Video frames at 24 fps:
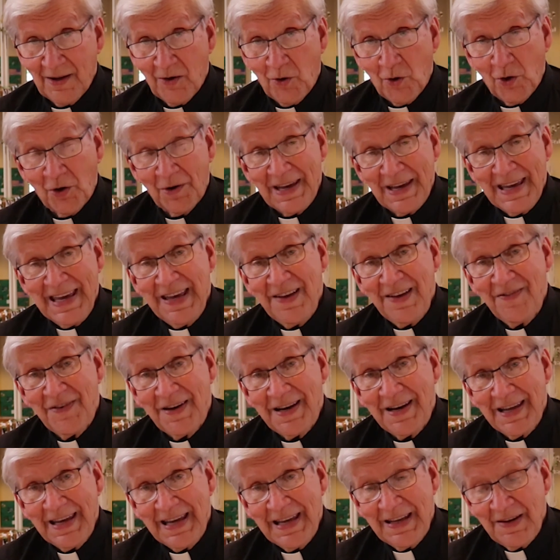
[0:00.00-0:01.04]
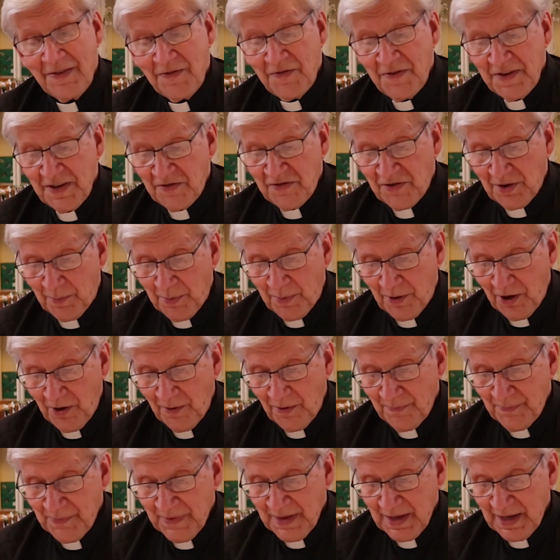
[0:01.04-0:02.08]
or even invisible
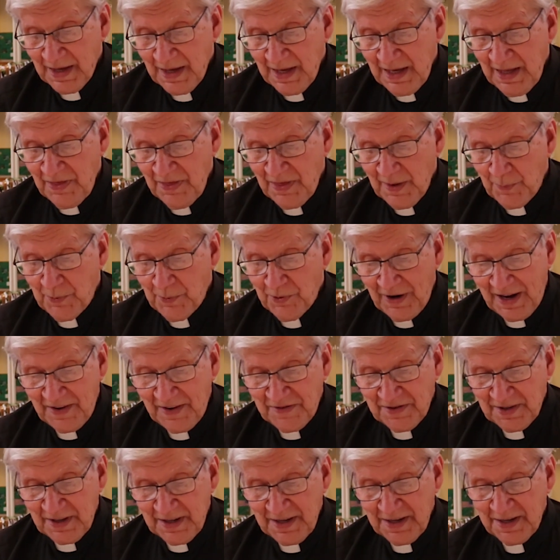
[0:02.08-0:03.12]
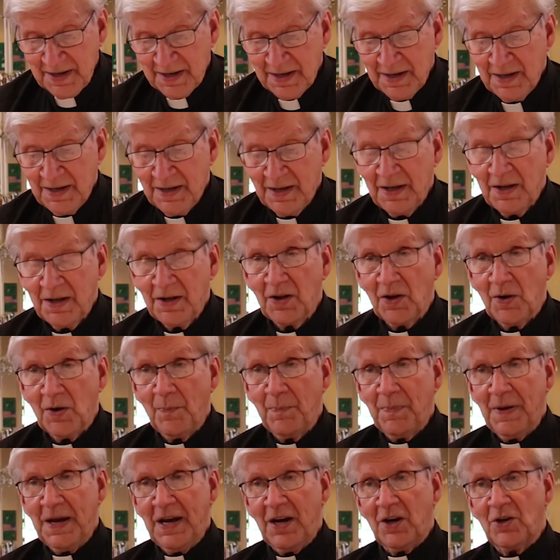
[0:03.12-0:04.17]
in the present
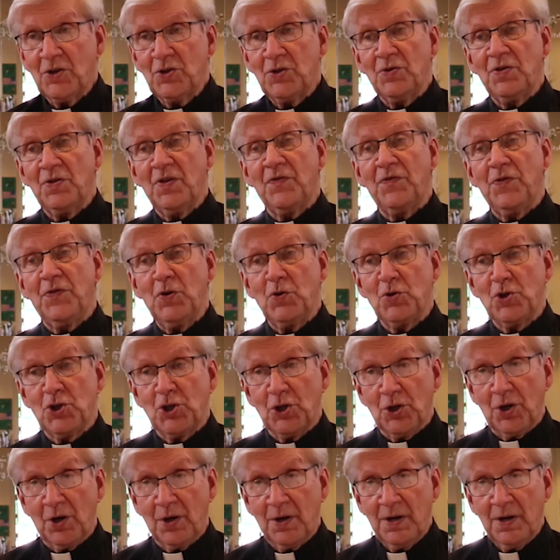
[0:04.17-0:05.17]
compared to the future.